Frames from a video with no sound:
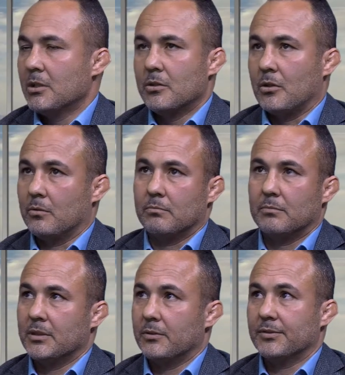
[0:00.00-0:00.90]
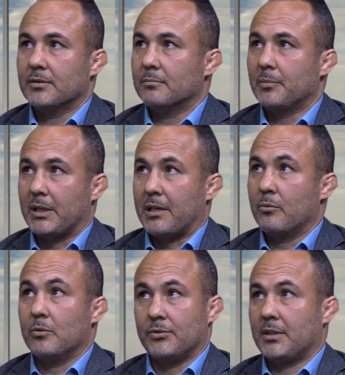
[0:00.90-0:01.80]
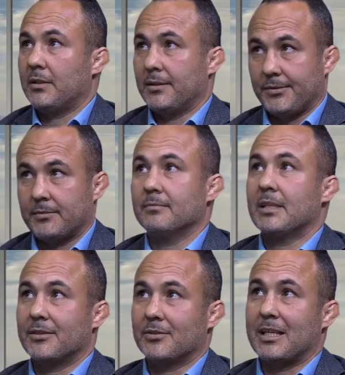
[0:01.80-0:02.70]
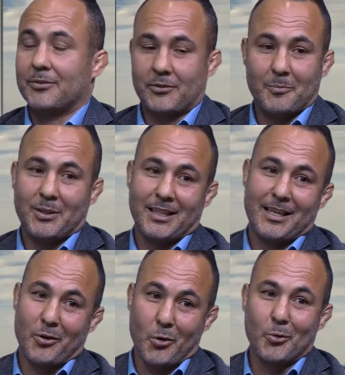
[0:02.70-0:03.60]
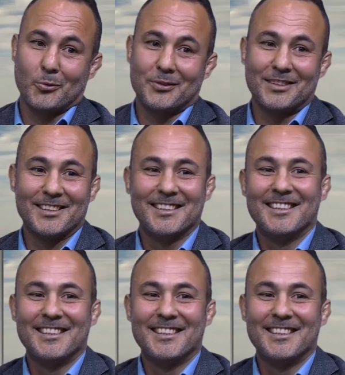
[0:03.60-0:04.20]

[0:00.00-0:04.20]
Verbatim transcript: No, there okay. not But I will say this as, as somebody that owns,